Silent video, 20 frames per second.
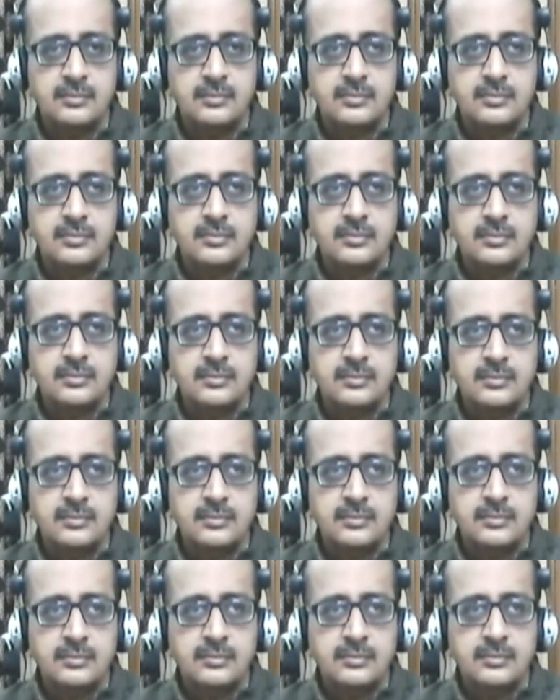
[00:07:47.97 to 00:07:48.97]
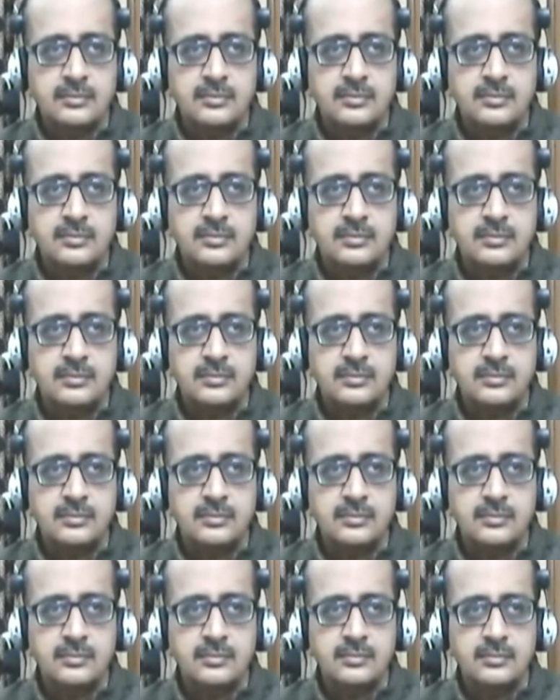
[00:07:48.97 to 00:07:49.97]

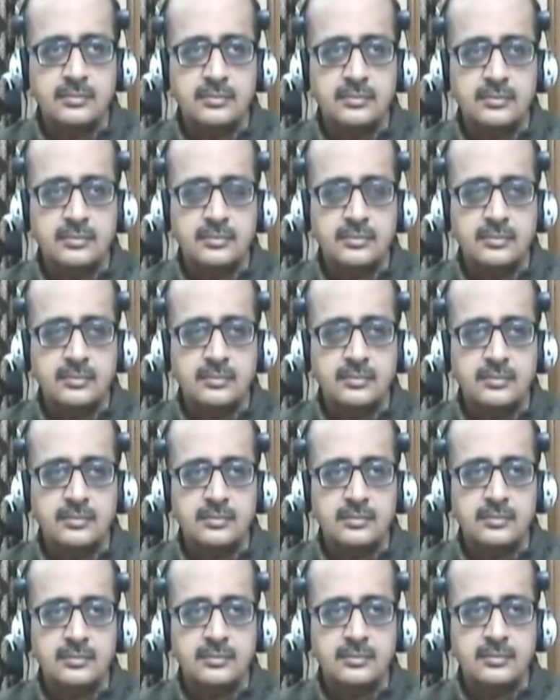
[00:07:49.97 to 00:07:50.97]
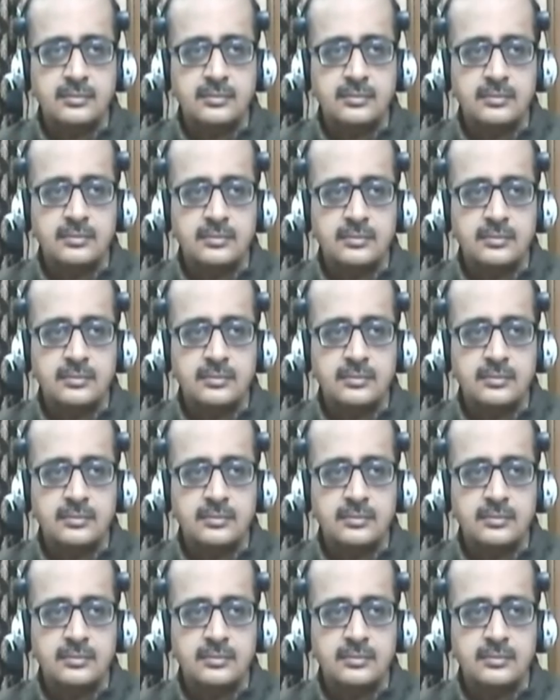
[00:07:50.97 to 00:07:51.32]
(not speaking)